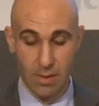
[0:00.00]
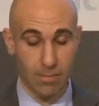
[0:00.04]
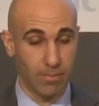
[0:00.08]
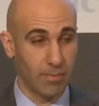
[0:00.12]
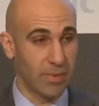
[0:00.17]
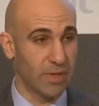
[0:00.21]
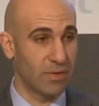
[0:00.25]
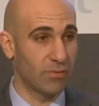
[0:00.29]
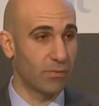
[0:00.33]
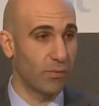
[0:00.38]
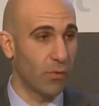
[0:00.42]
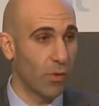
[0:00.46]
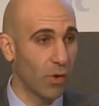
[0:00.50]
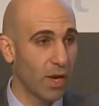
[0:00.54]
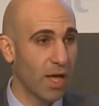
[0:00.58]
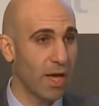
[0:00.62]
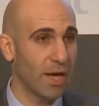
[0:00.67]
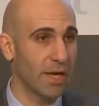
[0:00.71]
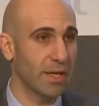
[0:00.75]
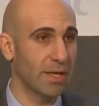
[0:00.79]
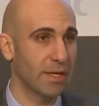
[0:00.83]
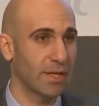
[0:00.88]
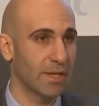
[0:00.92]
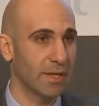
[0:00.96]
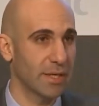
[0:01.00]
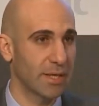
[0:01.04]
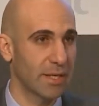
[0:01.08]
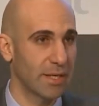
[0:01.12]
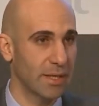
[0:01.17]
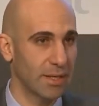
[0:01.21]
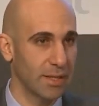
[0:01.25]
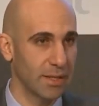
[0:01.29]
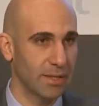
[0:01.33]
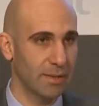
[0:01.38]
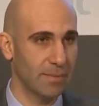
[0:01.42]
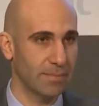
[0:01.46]
as a citizen
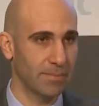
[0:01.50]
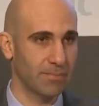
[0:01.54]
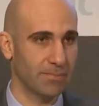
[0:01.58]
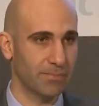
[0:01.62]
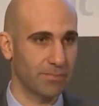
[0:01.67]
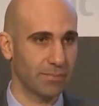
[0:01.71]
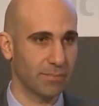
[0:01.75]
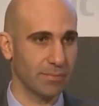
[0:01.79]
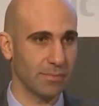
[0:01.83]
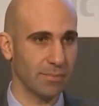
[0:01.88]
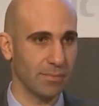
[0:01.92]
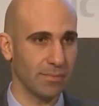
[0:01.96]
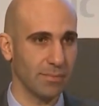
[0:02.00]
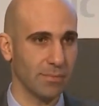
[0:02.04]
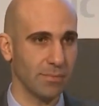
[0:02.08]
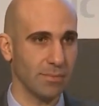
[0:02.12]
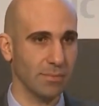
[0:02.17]
of this land